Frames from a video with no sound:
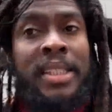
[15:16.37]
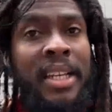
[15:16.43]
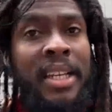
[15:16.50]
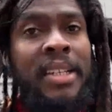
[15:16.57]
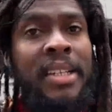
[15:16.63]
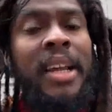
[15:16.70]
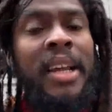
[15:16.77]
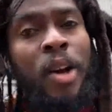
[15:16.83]

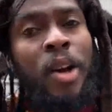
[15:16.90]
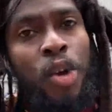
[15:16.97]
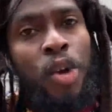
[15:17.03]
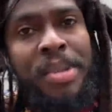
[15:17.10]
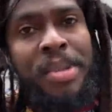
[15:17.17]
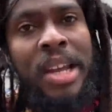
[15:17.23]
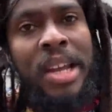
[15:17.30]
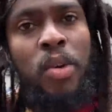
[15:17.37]
Said the
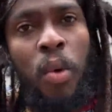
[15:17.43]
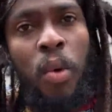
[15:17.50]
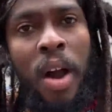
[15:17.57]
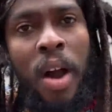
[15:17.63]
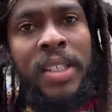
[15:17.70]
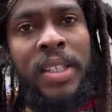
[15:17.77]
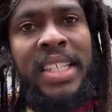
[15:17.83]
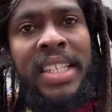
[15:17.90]
Colombian
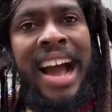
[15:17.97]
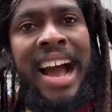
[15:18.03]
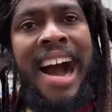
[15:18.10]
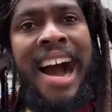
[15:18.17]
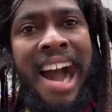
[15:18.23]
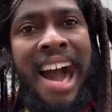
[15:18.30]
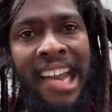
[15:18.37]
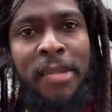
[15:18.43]
was
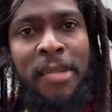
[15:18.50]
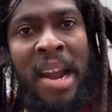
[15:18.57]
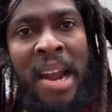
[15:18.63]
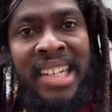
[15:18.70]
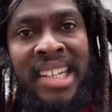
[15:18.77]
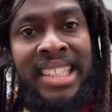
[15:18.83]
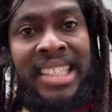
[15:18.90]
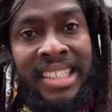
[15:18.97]
hired
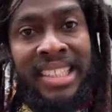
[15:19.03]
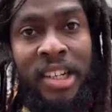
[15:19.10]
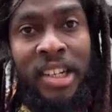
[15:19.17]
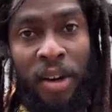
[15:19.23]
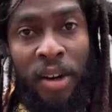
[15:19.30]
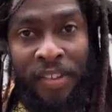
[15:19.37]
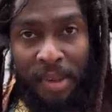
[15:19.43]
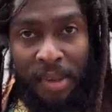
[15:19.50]
by the
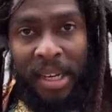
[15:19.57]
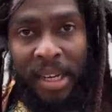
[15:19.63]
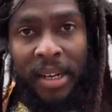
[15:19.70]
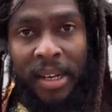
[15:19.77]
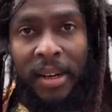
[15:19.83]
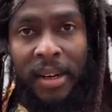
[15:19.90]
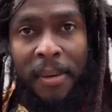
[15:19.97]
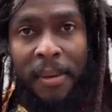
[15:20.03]
state
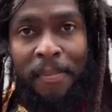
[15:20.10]
government,